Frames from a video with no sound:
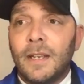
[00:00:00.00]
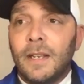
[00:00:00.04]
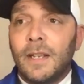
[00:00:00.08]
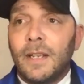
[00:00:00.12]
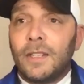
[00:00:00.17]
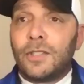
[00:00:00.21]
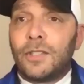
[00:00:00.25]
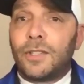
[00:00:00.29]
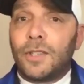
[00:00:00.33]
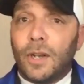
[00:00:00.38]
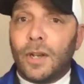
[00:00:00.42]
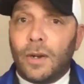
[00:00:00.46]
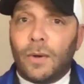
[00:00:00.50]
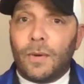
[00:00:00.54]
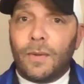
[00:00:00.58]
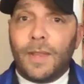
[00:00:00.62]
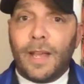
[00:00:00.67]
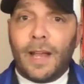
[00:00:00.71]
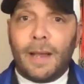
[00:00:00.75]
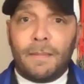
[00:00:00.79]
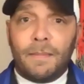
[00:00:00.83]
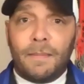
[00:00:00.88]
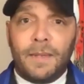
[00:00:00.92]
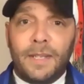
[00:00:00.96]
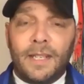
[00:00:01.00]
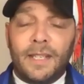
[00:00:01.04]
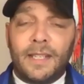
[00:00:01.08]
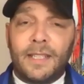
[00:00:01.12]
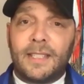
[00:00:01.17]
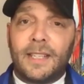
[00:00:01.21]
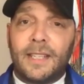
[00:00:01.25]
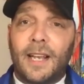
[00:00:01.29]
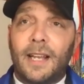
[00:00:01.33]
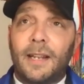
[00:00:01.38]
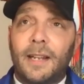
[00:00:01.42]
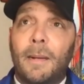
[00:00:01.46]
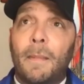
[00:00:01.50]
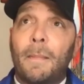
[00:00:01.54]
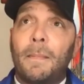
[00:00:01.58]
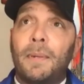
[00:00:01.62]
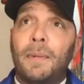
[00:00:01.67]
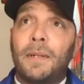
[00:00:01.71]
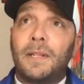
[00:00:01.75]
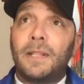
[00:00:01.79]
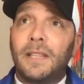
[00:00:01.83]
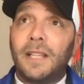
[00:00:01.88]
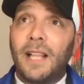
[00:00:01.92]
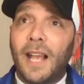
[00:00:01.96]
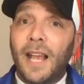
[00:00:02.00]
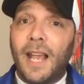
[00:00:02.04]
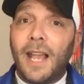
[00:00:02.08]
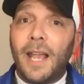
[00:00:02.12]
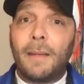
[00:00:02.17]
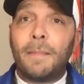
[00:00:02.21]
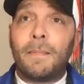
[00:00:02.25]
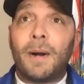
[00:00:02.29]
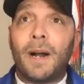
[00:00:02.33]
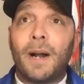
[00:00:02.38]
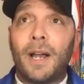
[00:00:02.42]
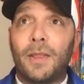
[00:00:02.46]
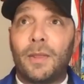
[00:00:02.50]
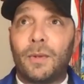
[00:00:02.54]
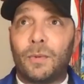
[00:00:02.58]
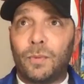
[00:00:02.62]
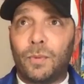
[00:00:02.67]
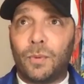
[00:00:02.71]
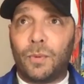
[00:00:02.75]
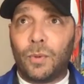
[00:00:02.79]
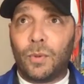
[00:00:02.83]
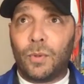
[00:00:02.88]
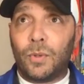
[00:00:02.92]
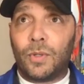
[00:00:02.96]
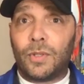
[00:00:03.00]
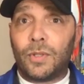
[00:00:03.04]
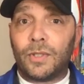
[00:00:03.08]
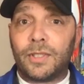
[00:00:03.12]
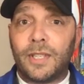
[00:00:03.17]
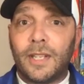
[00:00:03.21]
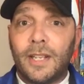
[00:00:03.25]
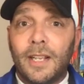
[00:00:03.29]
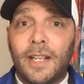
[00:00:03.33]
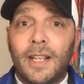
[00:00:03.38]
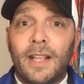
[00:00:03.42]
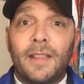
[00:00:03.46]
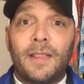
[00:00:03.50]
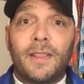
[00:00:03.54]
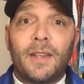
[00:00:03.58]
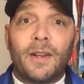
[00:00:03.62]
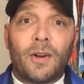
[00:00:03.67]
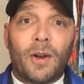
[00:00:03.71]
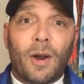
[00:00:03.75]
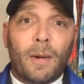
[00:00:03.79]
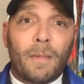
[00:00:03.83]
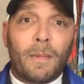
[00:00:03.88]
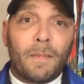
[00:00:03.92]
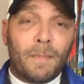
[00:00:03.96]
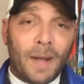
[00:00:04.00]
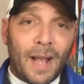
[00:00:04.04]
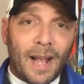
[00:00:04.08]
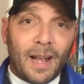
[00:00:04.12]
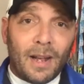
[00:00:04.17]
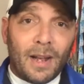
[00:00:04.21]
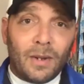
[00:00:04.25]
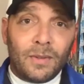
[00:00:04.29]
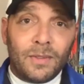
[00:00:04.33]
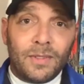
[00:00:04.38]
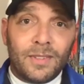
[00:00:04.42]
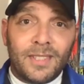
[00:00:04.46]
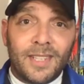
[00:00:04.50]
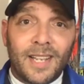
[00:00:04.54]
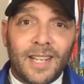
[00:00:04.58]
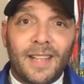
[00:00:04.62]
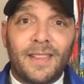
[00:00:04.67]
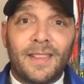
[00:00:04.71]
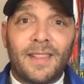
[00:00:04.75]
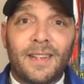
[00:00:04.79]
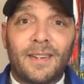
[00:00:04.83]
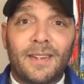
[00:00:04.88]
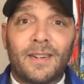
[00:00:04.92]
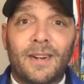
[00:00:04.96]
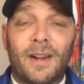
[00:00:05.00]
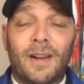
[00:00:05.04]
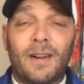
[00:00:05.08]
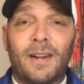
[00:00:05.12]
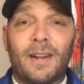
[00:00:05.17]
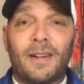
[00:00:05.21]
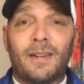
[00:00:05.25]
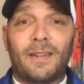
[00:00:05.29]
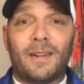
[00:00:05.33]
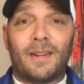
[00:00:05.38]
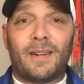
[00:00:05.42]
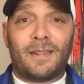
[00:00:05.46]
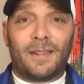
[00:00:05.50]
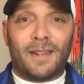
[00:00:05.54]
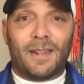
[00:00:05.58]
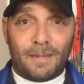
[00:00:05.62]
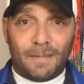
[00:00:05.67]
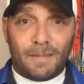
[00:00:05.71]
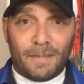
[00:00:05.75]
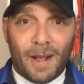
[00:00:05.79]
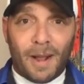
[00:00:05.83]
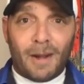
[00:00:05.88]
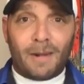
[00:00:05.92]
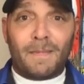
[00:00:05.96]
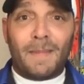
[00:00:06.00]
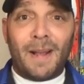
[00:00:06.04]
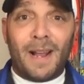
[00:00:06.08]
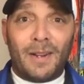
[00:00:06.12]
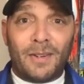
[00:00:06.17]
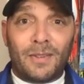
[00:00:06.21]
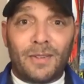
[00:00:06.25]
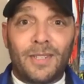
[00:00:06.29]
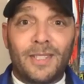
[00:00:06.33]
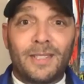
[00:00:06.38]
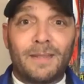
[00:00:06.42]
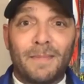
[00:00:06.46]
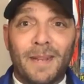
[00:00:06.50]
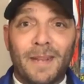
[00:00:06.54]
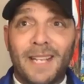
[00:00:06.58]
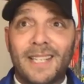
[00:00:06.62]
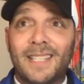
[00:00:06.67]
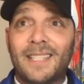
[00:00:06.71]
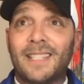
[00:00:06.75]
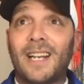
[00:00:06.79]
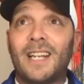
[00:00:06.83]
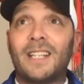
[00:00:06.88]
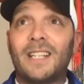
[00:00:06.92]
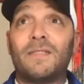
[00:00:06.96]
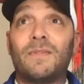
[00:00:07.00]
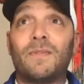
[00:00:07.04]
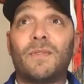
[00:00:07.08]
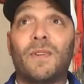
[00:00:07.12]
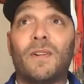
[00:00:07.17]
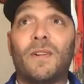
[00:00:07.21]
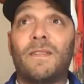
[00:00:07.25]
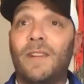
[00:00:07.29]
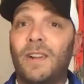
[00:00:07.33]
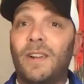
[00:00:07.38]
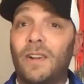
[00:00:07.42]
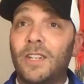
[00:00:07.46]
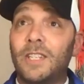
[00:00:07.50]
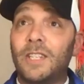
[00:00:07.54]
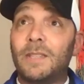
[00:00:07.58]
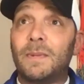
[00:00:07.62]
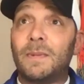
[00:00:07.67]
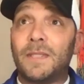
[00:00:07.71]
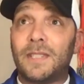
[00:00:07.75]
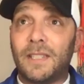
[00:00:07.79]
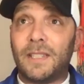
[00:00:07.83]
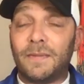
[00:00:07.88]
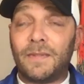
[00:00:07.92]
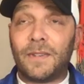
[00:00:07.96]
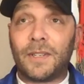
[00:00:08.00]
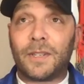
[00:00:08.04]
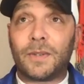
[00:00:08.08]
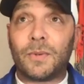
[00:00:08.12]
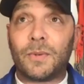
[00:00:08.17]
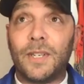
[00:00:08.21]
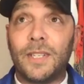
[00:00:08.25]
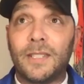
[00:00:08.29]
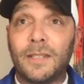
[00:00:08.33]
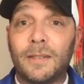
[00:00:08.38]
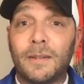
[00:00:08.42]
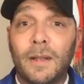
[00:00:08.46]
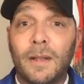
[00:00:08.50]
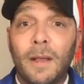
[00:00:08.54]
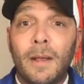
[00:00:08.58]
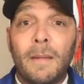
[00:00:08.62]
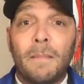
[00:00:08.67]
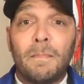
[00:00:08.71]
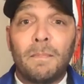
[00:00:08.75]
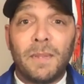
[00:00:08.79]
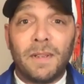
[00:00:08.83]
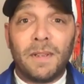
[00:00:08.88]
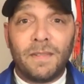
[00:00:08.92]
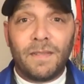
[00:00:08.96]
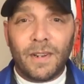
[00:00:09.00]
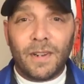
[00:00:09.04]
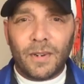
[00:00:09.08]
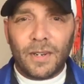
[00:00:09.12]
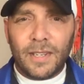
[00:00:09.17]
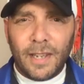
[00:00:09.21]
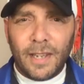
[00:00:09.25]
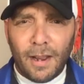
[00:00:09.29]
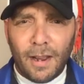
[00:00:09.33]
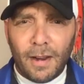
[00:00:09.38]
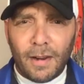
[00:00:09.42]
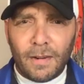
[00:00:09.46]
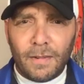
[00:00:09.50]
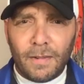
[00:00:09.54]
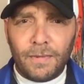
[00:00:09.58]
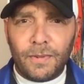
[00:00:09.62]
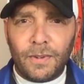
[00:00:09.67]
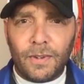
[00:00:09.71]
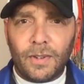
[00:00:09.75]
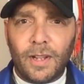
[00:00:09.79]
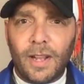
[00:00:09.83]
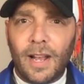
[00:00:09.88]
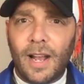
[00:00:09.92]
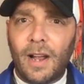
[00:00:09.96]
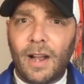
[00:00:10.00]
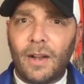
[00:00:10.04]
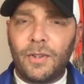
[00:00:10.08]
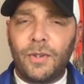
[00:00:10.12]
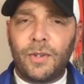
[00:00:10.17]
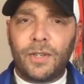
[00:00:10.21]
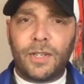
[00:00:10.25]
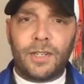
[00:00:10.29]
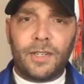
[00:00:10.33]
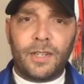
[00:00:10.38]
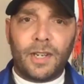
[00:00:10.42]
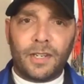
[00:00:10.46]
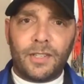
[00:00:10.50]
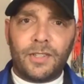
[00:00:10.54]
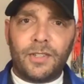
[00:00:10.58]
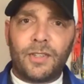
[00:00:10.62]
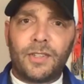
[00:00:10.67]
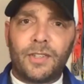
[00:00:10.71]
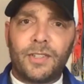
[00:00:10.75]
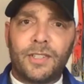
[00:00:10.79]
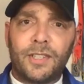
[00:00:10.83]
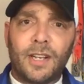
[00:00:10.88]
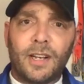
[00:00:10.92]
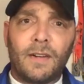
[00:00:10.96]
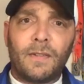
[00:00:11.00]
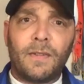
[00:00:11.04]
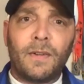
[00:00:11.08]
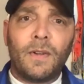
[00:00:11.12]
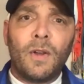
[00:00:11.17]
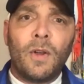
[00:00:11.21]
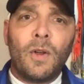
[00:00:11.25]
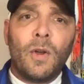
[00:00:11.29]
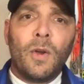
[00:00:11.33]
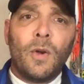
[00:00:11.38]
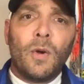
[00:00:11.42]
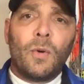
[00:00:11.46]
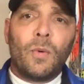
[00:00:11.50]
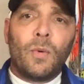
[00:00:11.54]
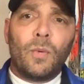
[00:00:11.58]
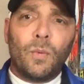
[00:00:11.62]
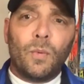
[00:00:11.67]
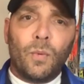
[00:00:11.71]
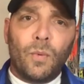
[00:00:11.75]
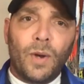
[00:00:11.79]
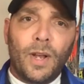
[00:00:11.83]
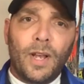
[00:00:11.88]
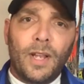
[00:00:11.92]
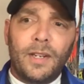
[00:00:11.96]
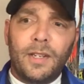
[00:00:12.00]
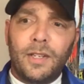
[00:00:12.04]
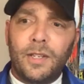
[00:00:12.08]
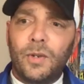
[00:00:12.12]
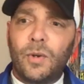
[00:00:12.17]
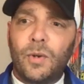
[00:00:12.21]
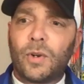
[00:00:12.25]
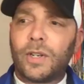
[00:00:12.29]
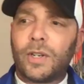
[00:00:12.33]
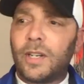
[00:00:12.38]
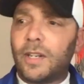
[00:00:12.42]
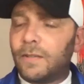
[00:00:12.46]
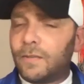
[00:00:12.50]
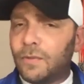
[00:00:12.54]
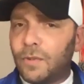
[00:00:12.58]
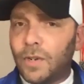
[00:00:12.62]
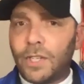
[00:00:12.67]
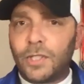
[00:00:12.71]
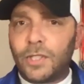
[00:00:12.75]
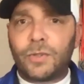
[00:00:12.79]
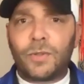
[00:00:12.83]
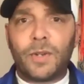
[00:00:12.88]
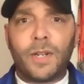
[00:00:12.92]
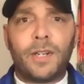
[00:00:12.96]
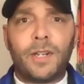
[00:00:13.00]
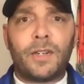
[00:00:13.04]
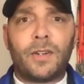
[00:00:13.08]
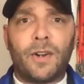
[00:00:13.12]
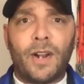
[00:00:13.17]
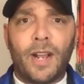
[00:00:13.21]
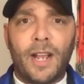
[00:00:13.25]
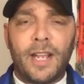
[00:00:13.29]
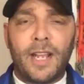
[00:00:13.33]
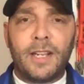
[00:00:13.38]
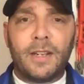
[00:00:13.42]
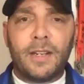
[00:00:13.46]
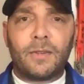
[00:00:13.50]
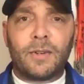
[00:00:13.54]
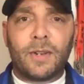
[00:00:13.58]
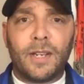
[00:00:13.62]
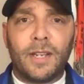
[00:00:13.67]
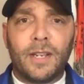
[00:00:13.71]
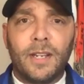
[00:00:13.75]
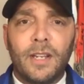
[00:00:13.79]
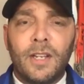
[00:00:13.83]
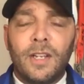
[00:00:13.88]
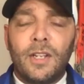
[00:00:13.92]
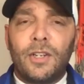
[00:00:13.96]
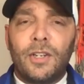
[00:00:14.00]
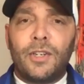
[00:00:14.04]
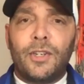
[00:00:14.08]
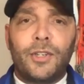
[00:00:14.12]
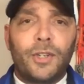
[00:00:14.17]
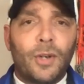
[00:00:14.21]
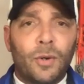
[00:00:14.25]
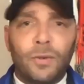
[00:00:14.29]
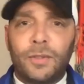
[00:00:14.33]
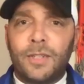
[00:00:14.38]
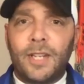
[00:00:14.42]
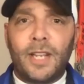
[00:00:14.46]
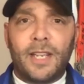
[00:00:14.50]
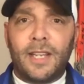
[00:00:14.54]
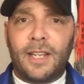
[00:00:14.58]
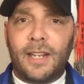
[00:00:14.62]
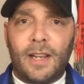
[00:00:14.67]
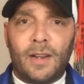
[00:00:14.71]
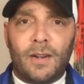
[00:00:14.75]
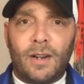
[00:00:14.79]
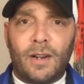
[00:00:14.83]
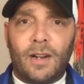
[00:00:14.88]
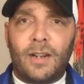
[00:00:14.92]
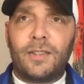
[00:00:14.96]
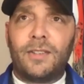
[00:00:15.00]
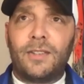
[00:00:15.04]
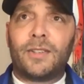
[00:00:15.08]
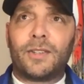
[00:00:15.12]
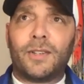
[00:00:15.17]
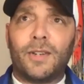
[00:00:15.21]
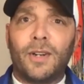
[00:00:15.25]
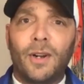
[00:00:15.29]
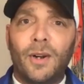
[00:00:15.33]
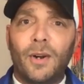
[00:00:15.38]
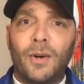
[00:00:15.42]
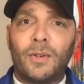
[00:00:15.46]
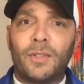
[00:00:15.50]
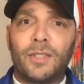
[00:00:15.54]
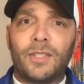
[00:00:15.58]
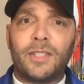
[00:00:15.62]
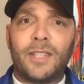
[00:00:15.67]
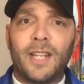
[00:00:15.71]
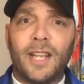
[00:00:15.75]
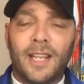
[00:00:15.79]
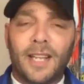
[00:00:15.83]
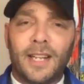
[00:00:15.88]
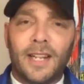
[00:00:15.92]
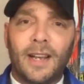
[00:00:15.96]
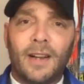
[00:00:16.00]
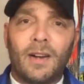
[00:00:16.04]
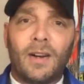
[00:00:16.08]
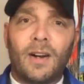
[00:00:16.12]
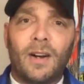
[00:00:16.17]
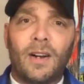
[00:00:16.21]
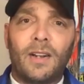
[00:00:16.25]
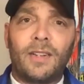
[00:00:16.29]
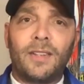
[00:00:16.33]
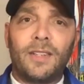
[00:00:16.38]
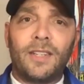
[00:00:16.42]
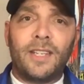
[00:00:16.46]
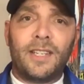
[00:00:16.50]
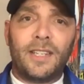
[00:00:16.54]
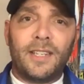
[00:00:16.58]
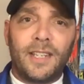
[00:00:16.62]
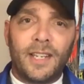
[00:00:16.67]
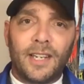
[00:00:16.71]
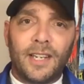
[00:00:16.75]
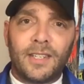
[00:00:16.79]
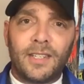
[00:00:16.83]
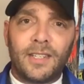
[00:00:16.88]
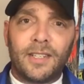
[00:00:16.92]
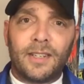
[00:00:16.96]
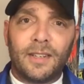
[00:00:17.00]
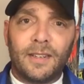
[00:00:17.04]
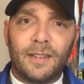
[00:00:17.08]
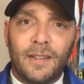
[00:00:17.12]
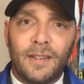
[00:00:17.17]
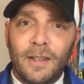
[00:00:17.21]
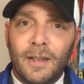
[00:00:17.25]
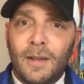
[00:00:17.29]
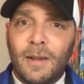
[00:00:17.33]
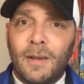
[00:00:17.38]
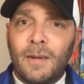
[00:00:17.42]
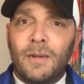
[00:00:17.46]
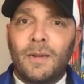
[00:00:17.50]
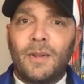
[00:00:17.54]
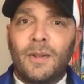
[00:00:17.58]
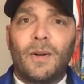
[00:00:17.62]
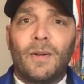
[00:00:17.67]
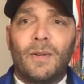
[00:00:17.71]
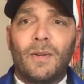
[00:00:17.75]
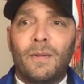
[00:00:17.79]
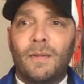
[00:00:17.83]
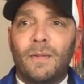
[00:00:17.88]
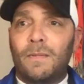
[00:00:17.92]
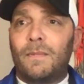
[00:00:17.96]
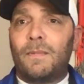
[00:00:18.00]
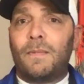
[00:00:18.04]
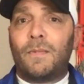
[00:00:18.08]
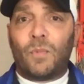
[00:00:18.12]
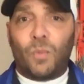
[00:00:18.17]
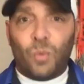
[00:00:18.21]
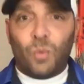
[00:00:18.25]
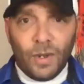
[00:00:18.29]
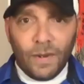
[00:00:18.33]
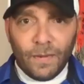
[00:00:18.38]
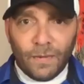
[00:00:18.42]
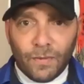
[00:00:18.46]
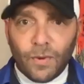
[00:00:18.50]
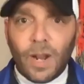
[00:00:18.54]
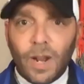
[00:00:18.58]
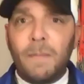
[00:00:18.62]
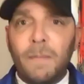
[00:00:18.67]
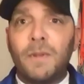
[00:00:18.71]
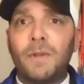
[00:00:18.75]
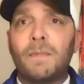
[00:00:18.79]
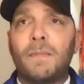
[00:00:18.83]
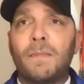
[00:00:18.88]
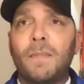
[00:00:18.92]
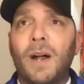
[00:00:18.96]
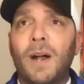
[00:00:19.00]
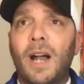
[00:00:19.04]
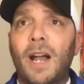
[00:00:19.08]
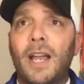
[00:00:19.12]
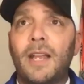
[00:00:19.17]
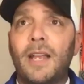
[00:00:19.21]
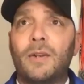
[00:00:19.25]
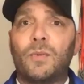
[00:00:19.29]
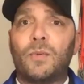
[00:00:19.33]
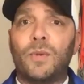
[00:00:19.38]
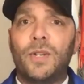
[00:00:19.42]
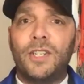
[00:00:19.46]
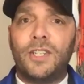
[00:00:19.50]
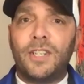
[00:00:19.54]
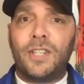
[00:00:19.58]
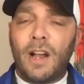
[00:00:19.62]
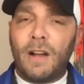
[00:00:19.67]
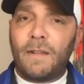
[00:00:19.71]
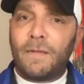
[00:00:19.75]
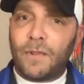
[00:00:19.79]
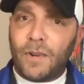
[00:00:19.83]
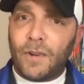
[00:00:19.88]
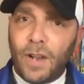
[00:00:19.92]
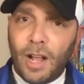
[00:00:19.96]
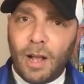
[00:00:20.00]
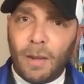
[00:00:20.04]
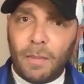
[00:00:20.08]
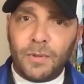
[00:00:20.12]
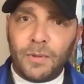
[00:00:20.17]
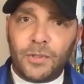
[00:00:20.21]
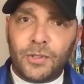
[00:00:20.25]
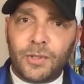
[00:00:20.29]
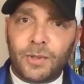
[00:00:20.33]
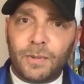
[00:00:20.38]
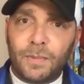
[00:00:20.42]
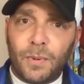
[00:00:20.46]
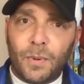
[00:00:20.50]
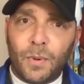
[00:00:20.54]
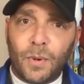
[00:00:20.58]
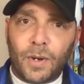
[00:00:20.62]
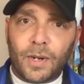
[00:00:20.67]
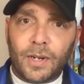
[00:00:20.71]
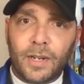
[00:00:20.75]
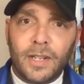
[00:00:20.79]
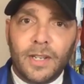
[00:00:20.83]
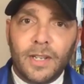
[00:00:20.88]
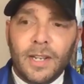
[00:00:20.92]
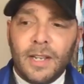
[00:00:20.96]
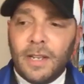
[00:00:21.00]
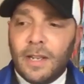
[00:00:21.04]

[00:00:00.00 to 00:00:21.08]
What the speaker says: So that being said, play by the rules. There are bounds and there are boundaries and baselines for a very specific reason. Be very careful how you conduct yourself when you are getting frustrated or angry. Don't take it out on your coach. Take it out on the addiction. Reframe your mind. Reach out for help and support.